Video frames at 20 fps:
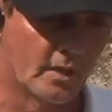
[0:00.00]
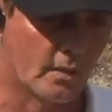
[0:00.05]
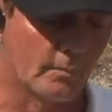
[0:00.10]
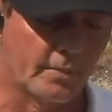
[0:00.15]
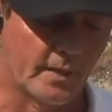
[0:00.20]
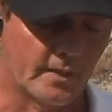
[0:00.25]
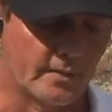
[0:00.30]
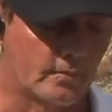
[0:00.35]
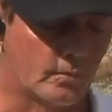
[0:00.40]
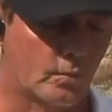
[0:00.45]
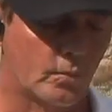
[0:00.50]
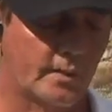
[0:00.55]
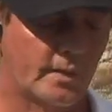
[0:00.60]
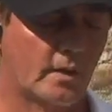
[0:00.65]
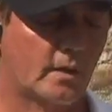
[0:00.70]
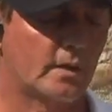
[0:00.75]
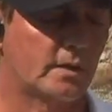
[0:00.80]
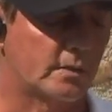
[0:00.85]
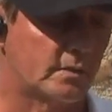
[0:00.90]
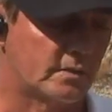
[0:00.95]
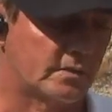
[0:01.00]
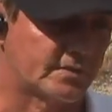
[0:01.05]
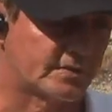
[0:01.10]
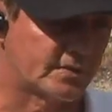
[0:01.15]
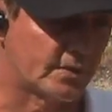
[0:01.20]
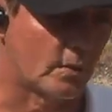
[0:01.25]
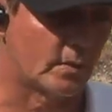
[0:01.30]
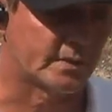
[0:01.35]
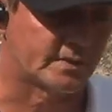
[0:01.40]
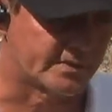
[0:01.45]
But we are
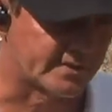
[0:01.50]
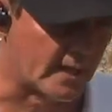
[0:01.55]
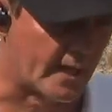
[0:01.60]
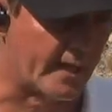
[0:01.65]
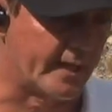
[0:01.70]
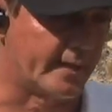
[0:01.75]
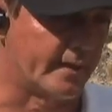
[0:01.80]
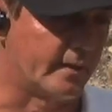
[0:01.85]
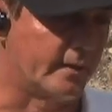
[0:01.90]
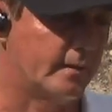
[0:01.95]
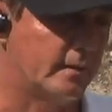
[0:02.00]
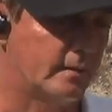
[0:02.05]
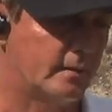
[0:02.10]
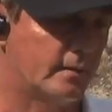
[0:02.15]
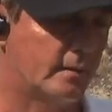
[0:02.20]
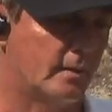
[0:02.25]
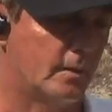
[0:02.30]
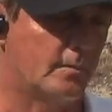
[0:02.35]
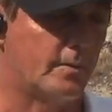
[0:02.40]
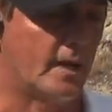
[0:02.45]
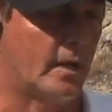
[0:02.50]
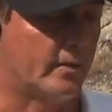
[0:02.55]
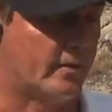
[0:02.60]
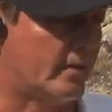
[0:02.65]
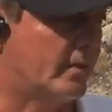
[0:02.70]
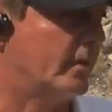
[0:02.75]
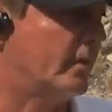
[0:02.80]
so excited about